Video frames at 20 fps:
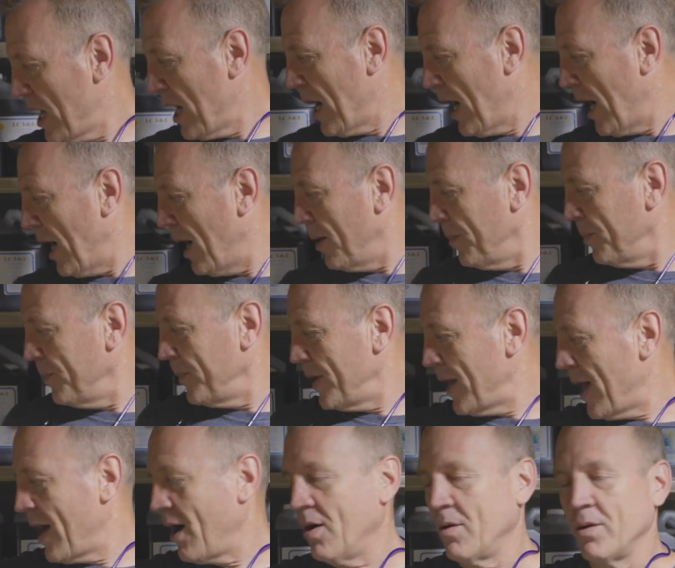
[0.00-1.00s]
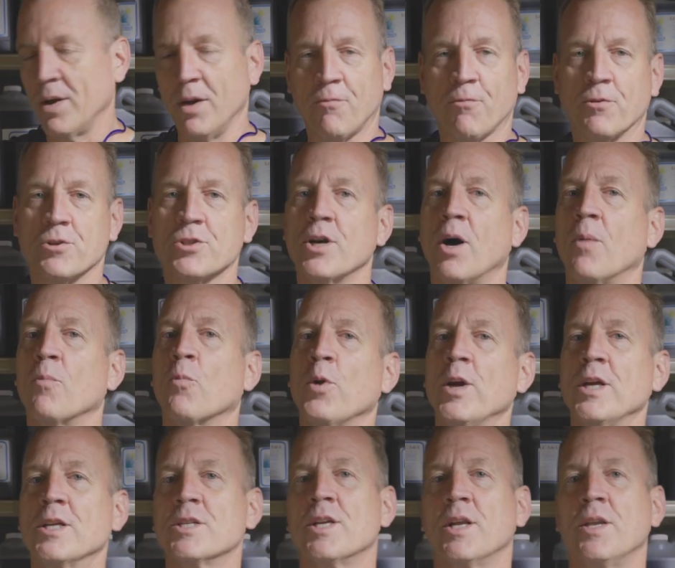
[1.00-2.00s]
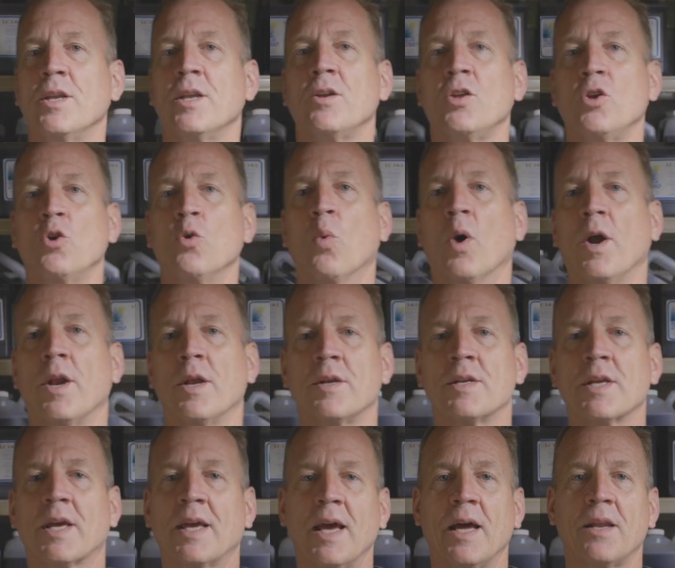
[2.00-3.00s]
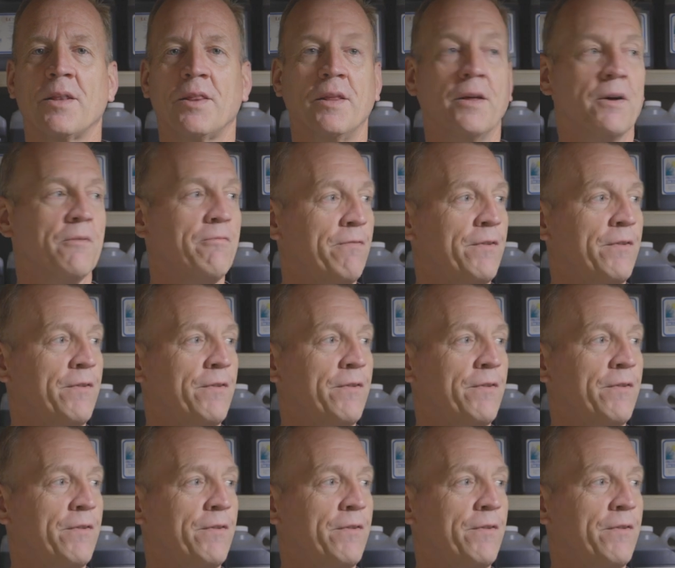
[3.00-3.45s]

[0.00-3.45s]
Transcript: Now, if for some reason you wanted to get the